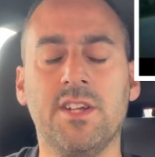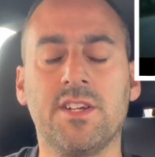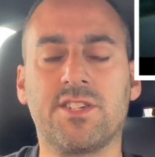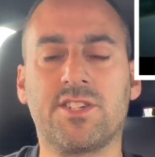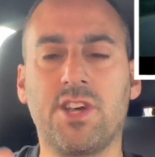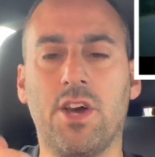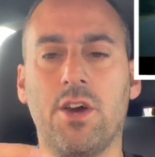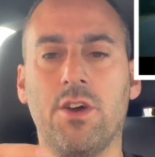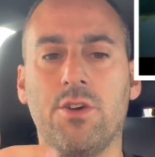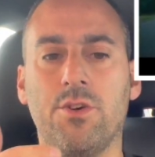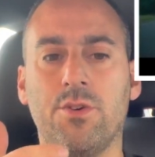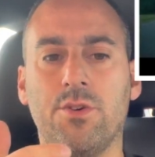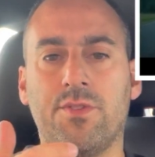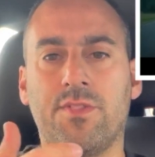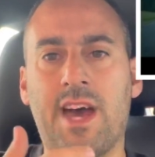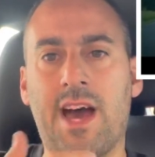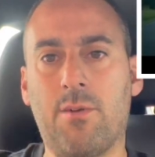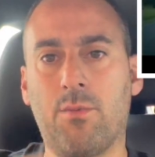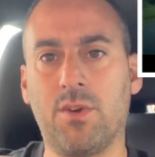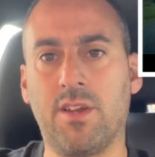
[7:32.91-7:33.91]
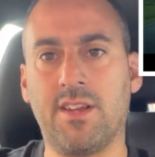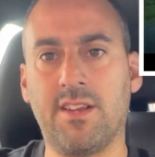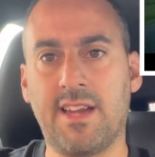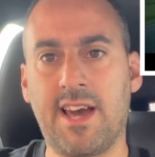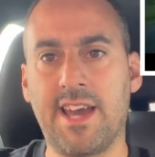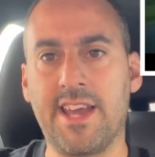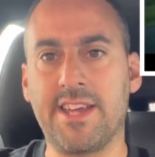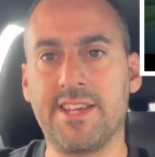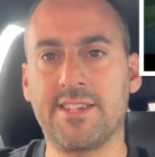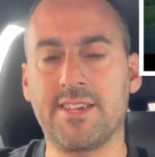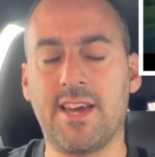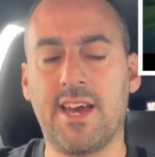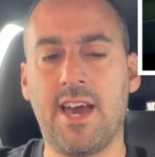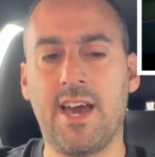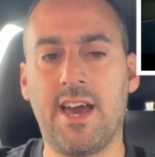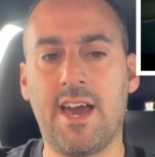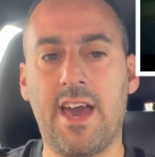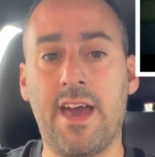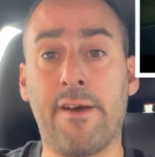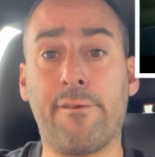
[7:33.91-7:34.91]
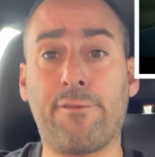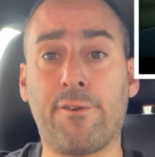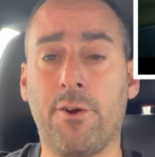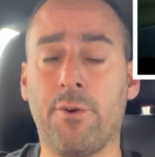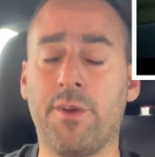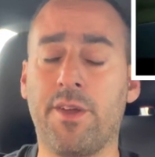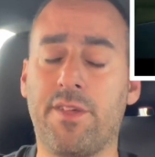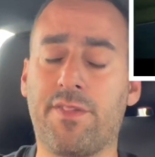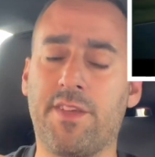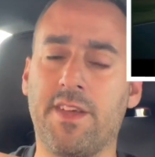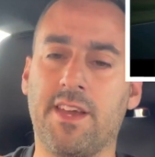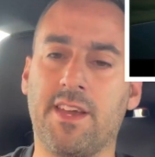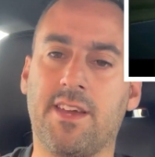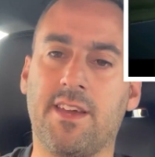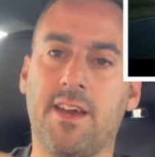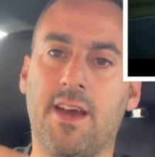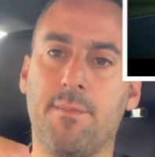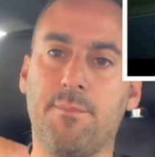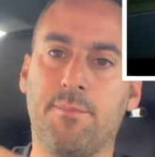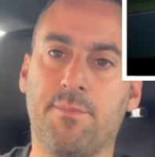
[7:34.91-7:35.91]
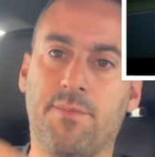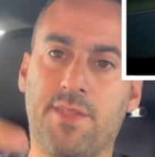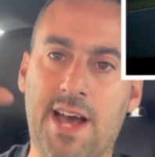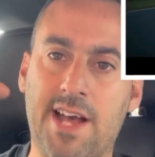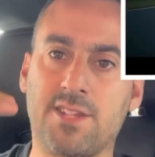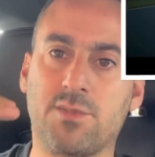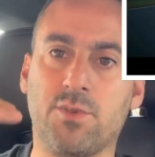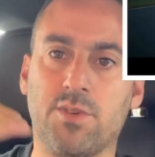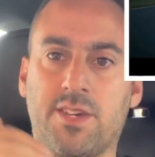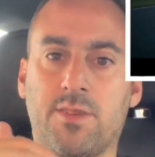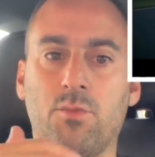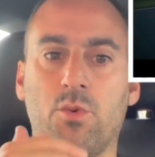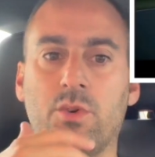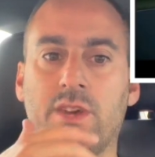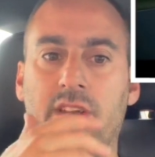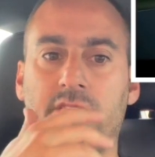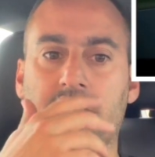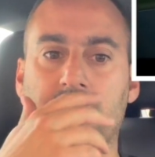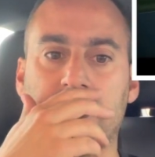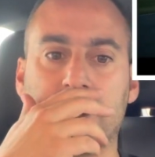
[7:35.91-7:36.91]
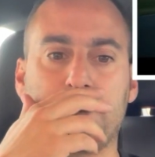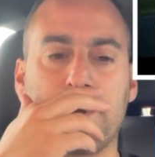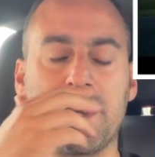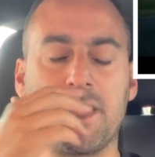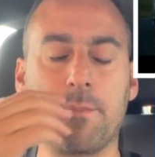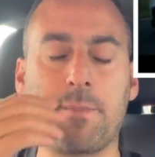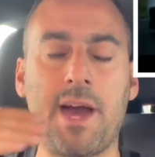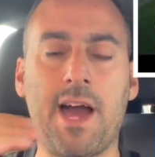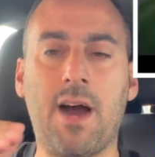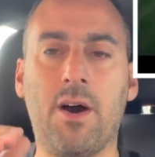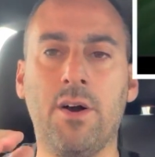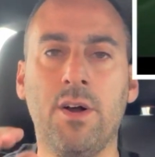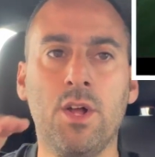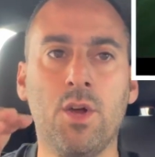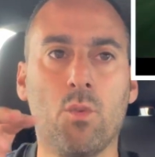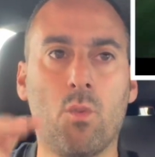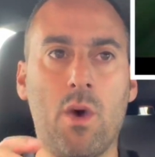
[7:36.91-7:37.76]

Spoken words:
so that will aid airflow, and I think that's what will give it its peak power.